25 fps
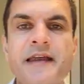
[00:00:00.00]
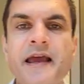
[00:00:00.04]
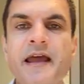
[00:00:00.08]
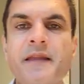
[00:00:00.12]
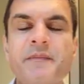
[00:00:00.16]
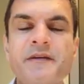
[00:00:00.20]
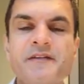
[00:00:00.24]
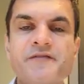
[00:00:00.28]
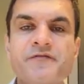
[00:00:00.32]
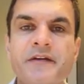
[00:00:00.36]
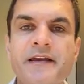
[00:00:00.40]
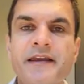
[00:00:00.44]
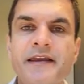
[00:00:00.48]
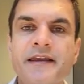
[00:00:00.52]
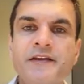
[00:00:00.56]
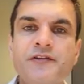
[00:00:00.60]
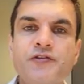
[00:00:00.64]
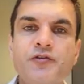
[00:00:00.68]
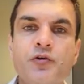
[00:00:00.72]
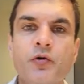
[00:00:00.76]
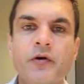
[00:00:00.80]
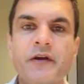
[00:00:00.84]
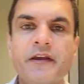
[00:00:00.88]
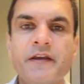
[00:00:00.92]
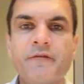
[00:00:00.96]
Dan Misri here,
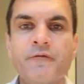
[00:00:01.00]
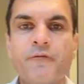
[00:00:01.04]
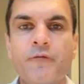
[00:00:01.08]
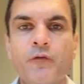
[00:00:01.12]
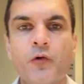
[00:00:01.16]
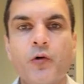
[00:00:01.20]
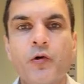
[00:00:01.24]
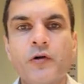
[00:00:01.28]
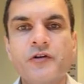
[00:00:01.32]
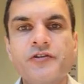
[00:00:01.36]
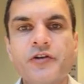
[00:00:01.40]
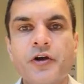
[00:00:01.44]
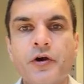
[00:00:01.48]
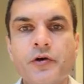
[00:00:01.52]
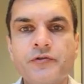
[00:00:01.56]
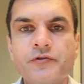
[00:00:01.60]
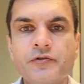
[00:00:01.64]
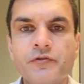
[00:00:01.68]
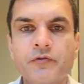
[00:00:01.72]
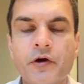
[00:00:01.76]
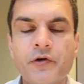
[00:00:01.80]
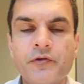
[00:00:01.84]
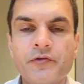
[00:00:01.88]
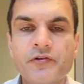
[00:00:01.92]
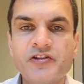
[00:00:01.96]
talking for
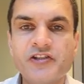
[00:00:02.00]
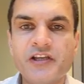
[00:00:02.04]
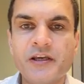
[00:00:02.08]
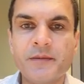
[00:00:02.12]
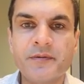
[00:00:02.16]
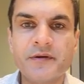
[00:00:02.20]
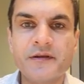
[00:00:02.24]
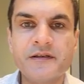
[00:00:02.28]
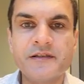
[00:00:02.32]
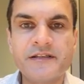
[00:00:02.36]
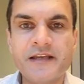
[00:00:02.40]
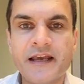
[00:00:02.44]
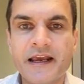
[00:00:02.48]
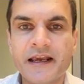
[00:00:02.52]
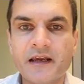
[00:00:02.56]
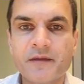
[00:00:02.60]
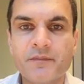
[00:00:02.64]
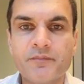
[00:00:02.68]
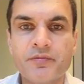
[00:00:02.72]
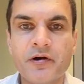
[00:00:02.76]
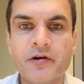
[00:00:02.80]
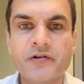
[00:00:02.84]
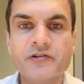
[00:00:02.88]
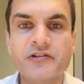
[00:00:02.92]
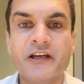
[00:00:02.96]
Total Ownership Tech
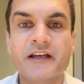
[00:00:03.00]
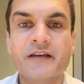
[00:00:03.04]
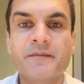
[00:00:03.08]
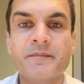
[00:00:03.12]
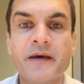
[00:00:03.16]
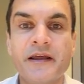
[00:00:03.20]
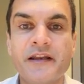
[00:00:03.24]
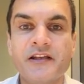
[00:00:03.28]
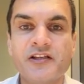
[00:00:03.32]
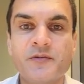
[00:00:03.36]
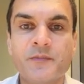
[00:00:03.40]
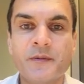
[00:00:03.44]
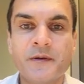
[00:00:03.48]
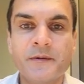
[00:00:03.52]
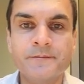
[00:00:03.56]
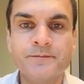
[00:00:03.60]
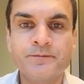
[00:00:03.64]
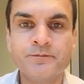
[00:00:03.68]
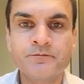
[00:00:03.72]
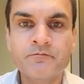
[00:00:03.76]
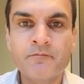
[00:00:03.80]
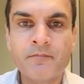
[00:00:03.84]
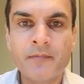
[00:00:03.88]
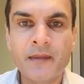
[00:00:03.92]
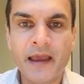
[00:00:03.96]
Project Management.
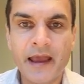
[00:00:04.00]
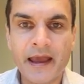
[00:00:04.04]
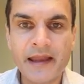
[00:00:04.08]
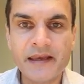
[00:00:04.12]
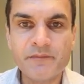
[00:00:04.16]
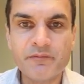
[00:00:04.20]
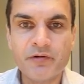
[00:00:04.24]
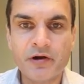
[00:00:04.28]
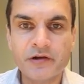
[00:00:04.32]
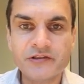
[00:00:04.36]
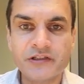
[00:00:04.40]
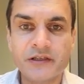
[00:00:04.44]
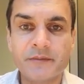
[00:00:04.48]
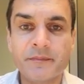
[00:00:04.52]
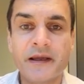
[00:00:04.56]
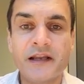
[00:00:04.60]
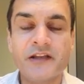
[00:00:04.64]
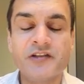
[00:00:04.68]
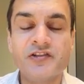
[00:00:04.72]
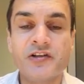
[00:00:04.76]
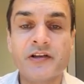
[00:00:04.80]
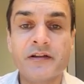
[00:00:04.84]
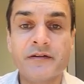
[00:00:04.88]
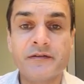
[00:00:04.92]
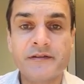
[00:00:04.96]
Any project
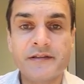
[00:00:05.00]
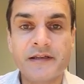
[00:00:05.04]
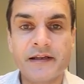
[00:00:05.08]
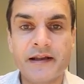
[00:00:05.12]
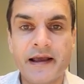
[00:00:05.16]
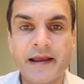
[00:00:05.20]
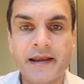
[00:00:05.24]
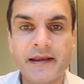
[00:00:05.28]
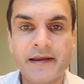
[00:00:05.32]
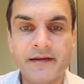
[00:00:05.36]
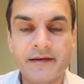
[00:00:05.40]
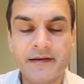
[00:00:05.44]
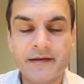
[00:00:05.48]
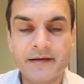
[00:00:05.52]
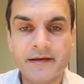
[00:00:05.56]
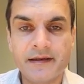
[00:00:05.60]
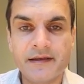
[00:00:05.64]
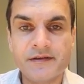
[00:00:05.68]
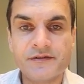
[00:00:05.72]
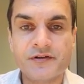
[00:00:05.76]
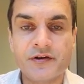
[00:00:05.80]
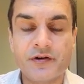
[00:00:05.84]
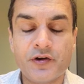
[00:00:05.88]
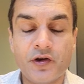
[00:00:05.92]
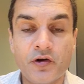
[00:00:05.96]
manager today
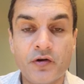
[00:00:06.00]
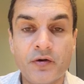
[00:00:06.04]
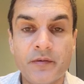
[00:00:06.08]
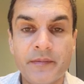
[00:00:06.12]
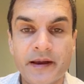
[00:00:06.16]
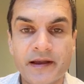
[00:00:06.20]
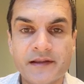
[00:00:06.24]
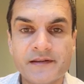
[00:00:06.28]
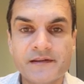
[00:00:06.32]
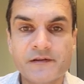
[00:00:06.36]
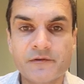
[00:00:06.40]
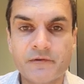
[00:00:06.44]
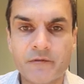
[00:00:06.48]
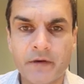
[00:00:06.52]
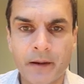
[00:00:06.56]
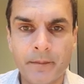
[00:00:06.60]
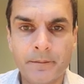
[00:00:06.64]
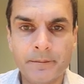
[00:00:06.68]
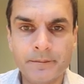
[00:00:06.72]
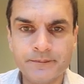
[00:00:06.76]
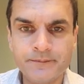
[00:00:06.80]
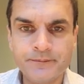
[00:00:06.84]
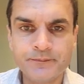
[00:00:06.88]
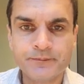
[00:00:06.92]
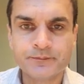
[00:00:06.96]
needs to know about
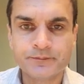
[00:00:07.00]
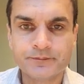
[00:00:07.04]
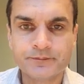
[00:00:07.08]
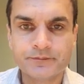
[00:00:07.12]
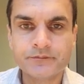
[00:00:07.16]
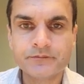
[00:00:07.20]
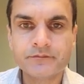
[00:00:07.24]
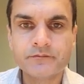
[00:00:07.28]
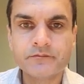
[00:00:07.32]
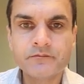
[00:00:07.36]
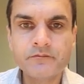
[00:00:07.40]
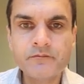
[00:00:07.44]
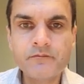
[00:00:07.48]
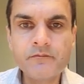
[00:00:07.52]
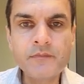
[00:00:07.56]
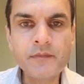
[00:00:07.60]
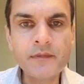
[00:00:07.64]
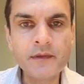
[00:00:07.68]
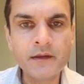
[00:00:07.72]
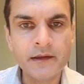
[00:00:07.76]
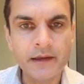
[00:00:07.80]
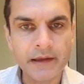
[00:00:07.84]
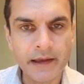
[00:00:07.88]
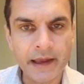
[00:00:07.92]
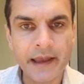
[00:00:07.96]
Scrum
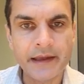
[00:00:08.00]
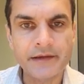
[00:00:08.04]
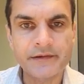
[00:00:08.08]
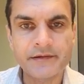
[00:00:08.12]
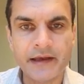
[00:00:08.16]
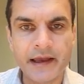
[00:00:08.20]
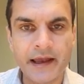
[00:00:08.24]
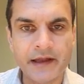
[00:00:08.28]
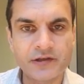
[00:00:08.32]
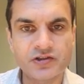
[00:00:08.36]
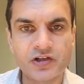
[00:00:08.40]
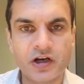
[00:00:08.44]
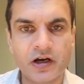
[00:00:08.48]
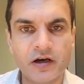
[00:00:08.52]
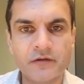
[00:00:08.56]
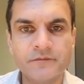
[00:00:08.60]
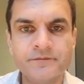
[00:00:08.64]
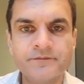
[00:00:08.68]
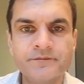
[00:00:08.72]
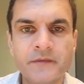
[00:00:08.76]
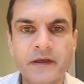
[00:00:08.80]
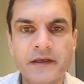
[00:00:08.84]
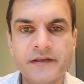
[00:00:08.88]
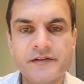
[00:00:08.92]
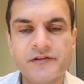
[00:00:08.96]
and Agile.
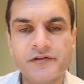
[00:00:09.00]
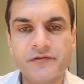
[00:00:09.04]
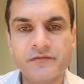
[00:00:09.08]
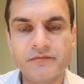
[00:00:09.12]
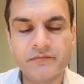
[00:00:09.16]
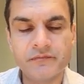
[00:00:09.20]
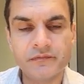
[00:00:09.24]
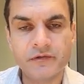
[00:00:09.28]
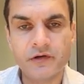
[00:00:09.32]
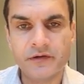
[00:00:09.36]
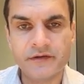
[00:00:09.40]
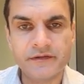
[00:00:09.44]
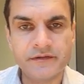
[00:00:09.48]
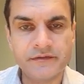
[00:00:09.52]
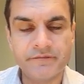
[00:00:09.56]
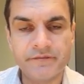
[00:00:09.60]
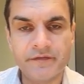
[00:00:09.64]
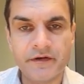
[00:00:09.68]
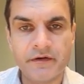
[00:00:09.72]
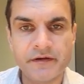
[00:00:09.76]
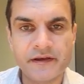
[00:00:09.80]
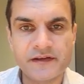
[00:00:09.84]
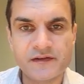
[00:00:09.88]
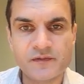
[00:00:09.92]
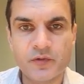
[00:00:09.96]
It's got
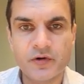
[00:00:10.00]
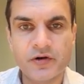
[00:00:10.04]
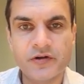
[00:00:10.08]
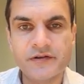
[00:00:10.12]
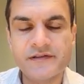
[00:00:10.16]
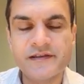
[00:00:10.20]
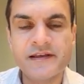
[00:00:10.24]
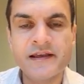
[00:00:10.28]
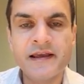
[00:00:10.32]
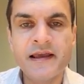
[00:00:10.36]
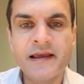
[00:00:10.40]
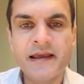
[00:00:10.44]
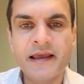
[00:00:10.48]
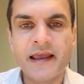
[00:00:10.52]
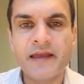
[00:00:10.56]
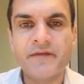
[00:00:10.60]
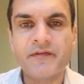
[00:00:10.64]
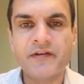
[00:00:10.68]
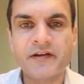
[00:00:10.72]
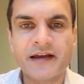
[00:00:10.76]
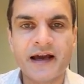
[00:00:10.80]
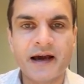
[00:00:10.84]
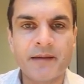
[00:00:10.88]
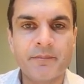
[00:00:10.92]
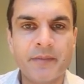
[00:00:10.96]
various words.
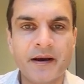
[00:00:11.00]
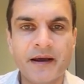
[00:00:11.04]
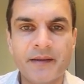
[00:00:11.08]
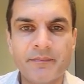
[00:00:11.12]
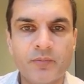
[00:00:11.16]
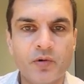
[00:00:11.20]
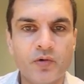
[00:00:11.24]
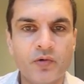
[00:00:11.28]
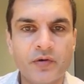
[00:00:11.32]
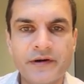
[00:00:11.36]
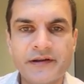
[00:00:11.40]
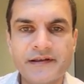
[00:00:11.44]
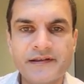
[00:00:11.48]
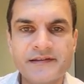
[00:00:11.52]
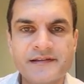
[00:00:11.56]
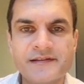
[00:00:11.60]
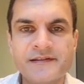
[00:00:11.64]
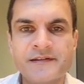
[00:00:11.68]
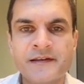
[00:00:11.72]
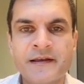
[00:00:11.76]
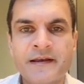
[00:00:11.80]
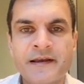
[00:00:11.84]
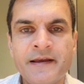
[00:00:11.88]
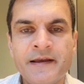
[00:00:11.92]
Even Kanban board is